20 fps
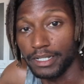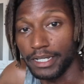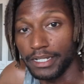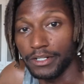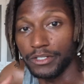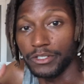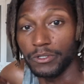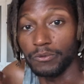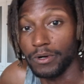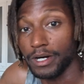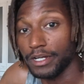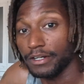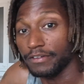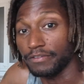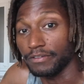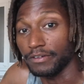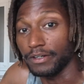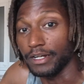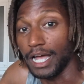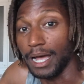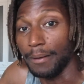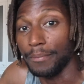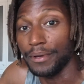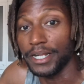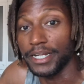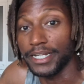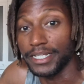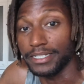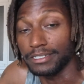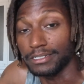And on the waterfront, I'm
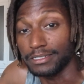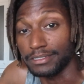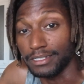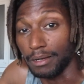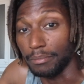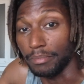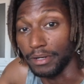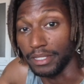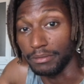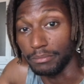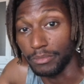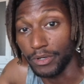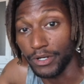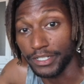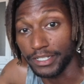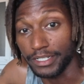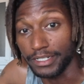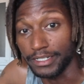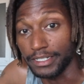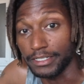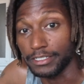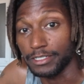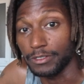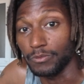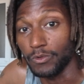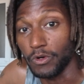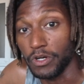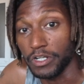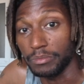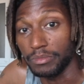gonna need to stop by the market and get some
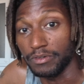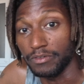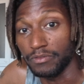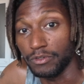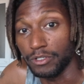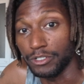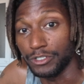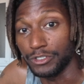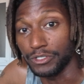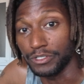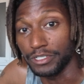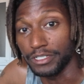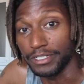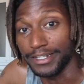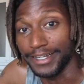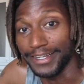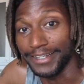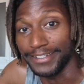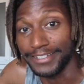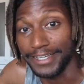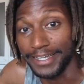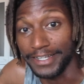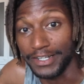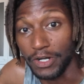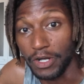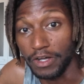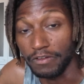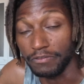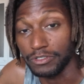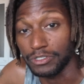water before Julian and I take off.